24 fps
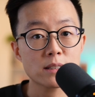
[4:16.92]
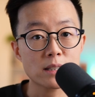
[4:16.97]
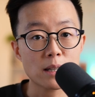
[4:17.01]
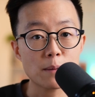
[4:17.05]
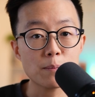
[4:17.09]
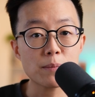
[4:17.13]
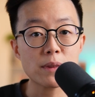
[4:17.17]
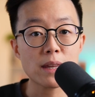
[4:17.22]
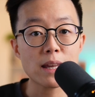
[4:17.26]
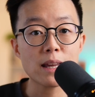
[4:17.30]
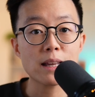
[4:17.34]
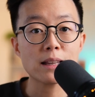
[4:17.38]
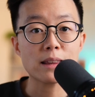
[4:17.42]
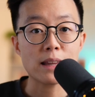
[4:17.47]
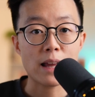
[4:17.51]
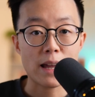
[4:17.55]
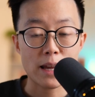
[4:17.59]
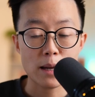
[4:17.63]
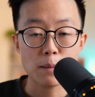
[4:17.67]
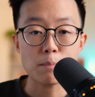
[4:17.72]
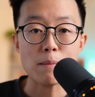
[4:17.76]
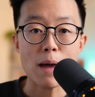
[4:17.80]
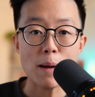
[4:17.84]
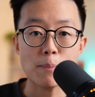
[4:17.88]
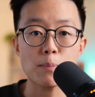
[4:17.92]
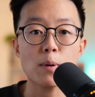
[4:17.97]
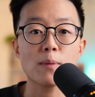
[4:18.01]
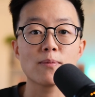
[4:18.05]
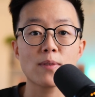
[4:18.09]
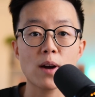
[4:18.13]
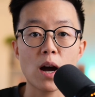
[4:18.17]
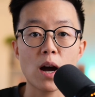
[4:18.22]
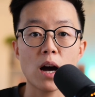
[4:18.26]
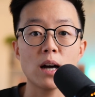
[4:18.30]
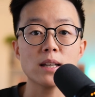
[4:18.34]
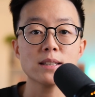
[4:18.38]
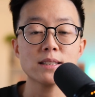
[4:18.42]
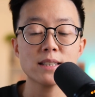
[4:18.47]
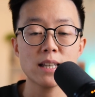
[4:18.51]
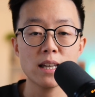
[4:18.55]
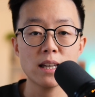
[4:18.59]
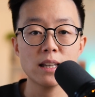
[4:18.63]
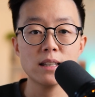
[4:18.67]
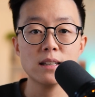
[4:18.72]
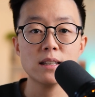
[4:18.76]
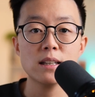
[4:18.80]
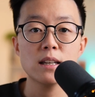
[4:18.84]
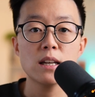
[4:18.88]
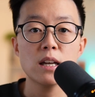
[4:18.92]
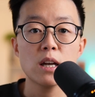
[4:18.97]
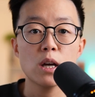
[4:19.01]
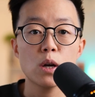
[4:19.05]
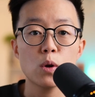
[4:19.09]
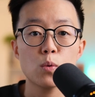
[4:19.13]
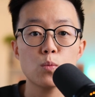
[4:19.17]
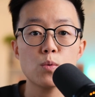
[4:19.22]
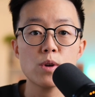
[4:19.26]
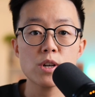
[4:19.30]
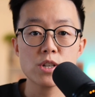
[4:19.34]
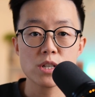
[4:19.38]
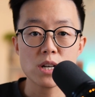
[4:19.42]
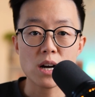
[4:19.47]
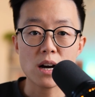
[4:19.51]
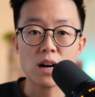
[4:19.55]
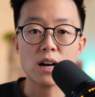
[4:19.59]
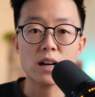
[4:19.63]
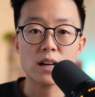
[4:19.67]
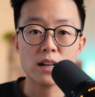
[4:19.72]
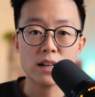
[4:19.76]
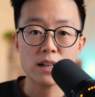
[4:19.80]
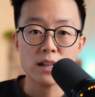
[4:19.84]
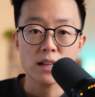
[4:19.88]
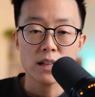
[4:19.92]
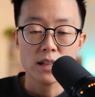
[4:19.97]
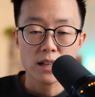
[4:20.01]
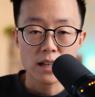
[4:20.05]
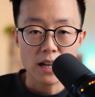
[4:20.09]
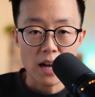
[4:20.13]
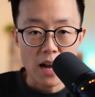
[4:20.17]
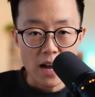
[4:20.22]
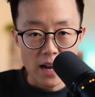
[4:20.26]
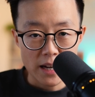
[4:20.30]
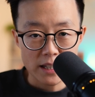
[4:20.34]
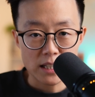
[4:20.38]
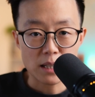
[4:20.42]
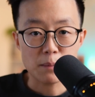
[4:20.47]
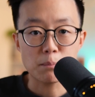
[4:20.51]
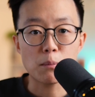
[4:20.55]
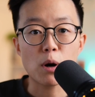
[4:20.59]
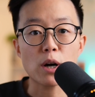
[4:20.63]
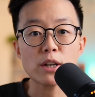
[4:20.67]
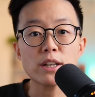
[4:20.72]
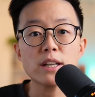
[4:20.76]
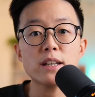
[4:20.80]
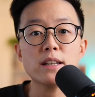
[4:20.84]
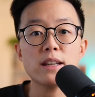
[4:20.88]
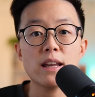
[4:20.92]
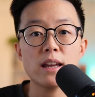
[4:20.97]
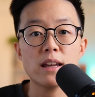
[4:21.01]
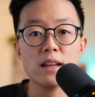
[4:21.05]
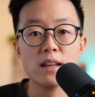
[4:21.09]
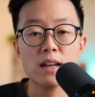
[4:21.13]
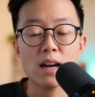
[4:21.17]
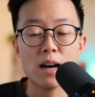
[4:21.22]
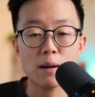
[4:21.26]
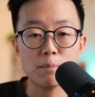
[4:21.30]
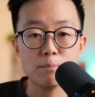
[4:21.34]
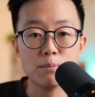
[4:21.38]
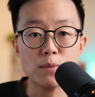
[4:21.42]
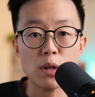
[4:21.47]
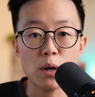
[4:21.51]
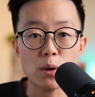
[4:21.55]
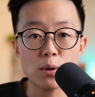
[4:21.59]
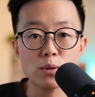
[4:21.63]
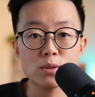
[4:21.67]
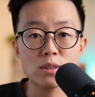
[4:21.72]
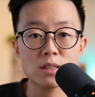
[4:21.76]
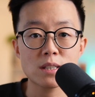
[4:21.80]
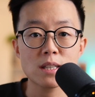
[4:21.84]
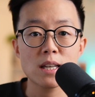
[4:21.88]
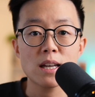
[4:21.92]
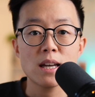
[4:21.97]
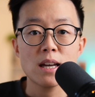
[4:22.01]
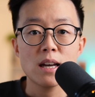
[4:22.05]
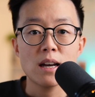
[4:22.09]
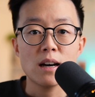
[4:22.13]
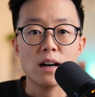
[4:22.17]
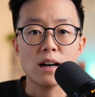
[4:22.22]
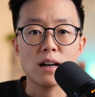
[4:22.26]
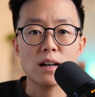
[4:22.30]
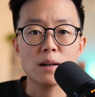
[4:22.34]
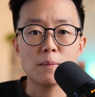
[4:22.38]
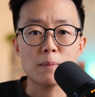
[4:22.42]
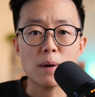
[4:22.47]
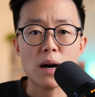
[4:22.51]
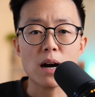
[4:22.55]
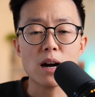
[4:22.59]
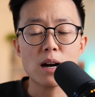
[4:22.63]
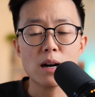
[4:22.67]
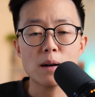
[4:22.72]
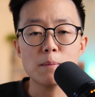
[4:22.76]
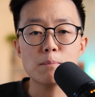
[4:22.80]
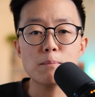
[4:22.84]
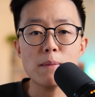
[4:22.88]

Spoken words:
something like map of content, which are kind of modern day hub notes, are